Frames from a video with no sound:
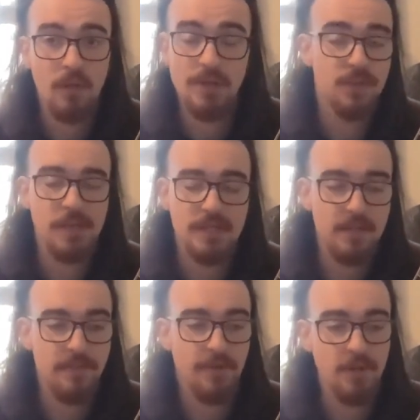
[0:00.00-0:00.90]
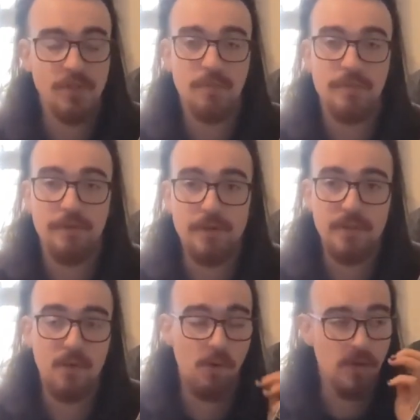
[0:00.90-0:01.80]
into the verse from the
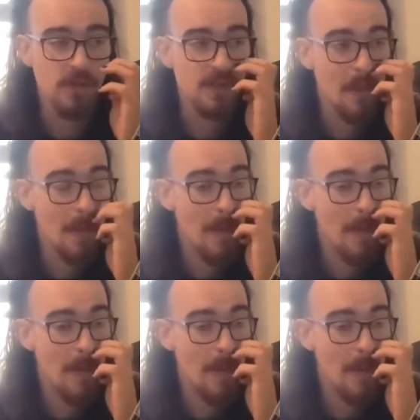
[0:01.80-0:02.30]
first chorus,